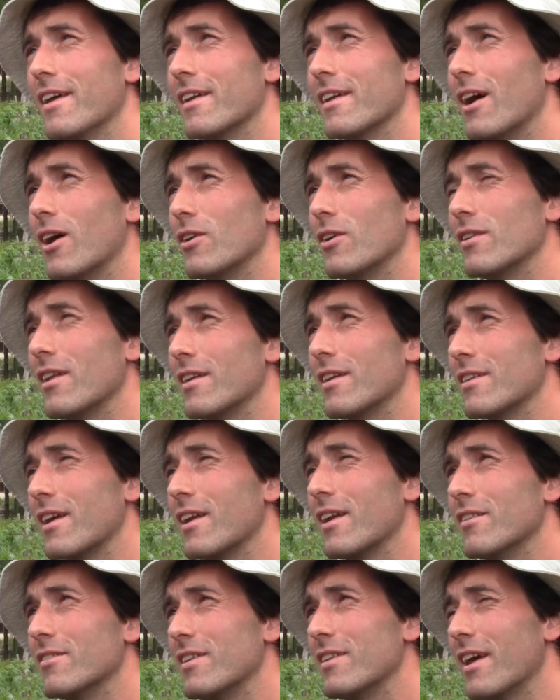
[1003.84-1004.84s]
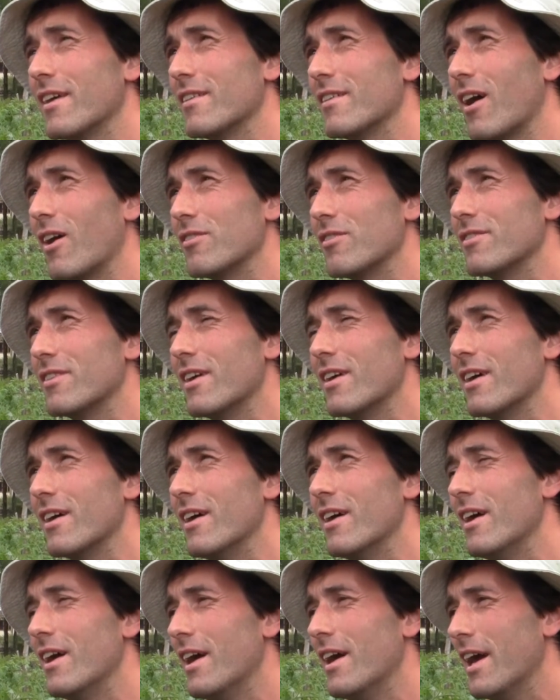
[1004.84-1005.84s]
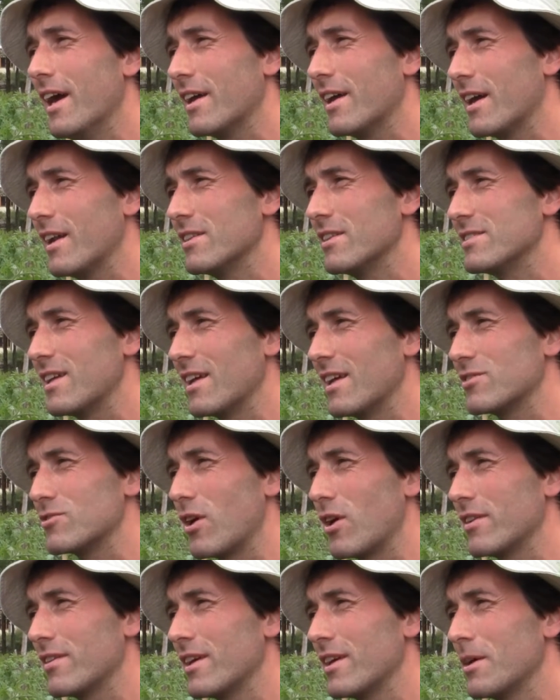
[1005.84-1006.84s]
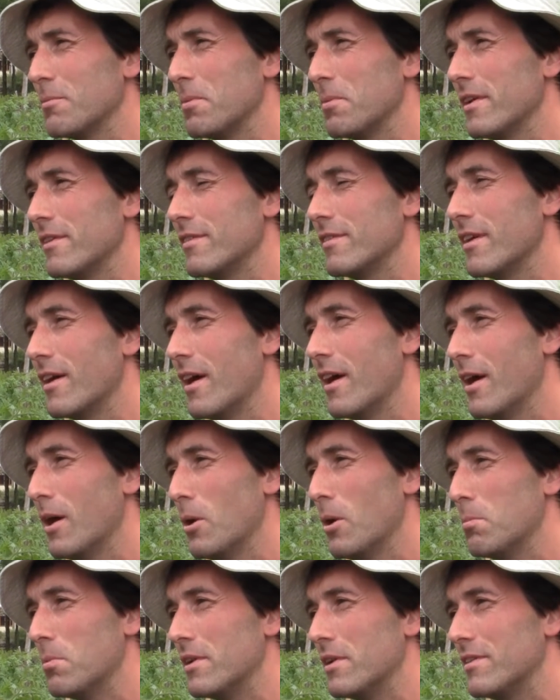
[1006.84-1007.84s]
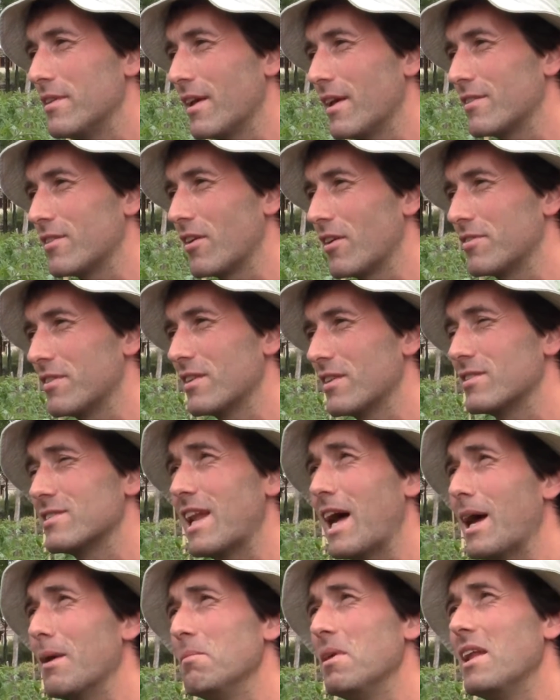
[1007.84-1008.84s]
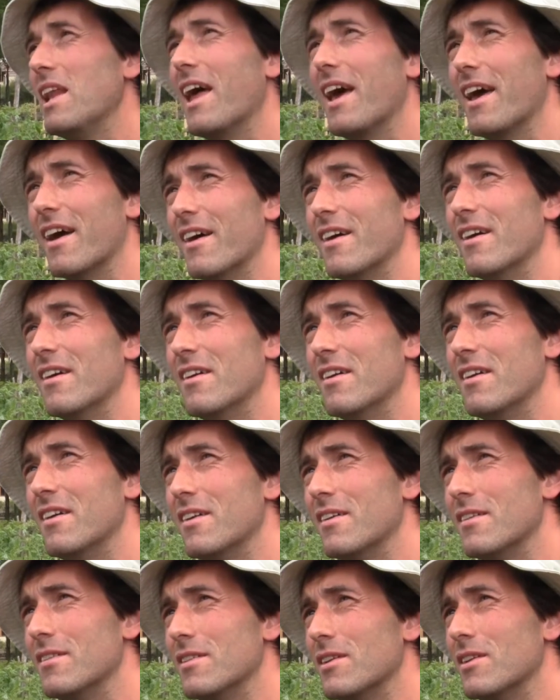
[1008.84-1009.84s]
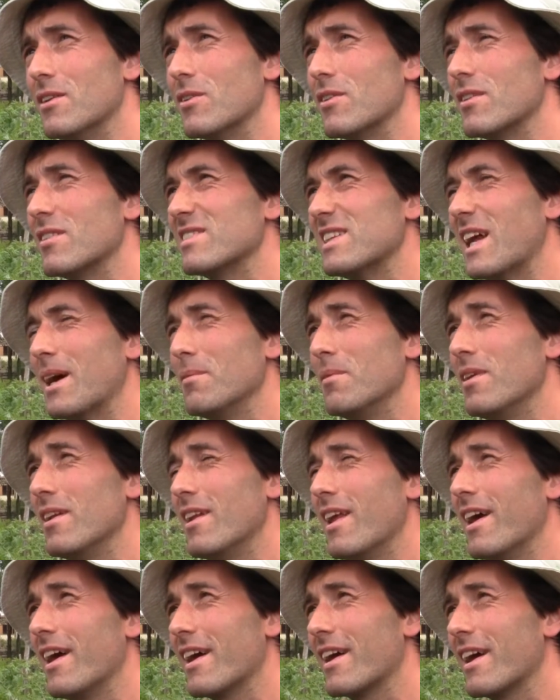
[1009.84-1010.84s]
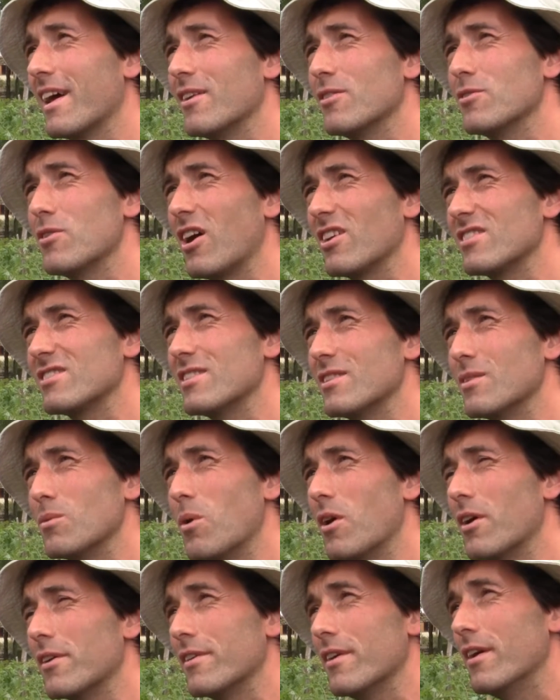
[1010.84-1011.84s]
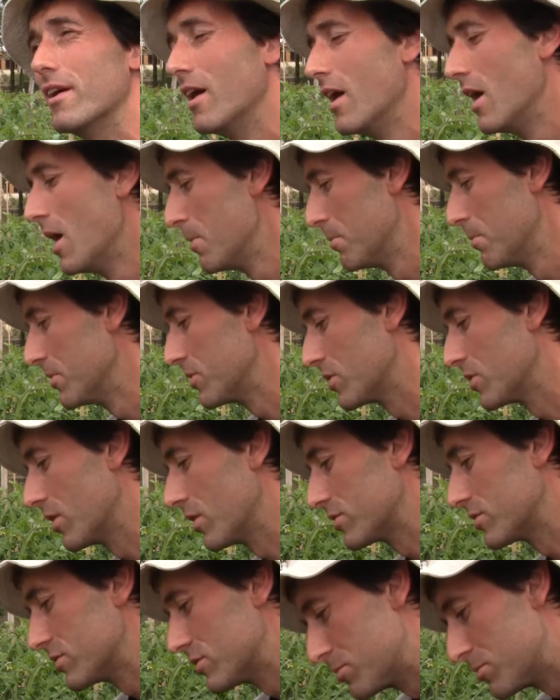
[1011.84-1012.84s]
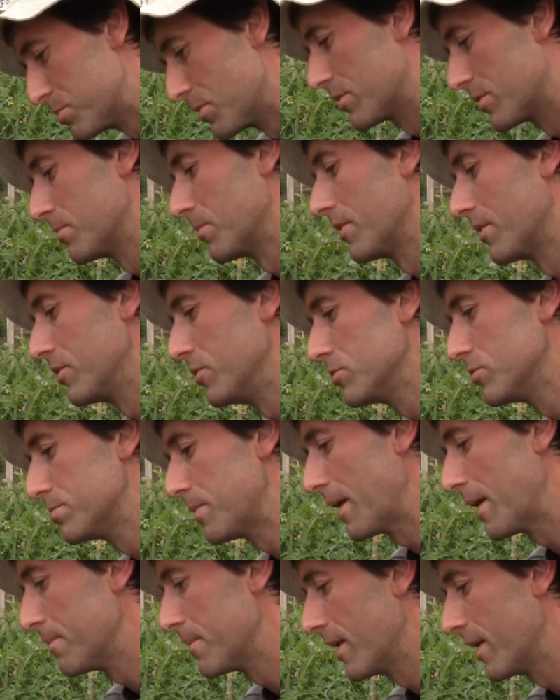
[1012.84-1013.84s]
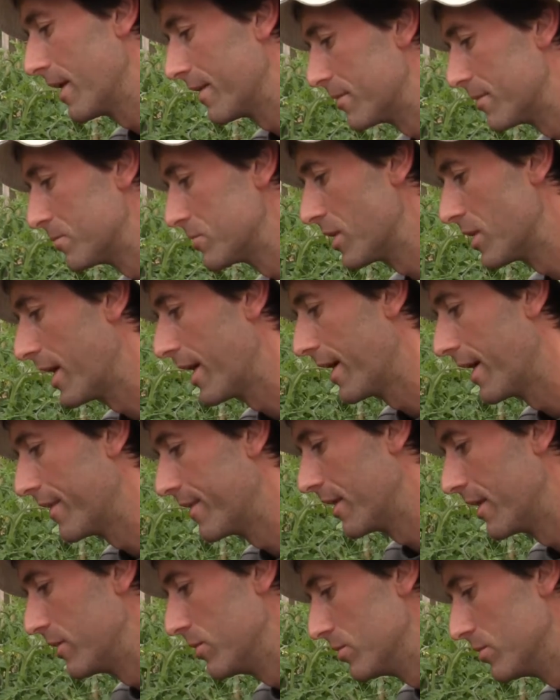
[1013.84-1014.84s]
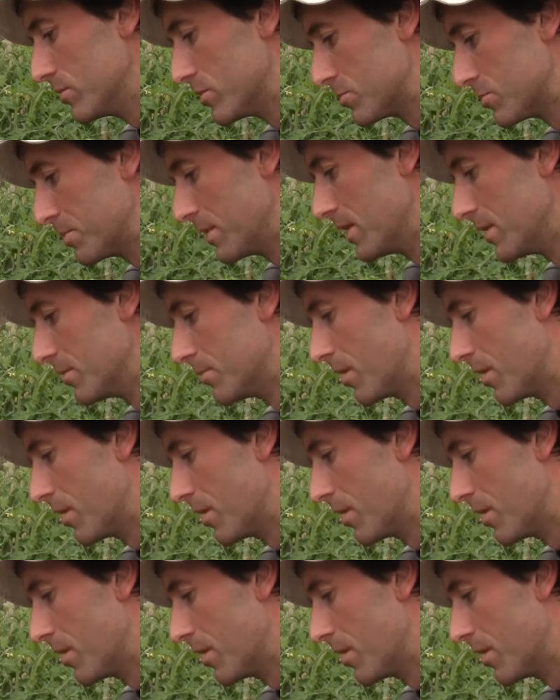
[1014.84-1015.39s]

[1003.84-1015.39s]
it out. That kind of takes off it kind of starts rotting a bit, but it takes off the slimy layer. You know, the slimy layer kind of rots in the water. But you can also just put them on newspaper, let them dry, and then you just peel them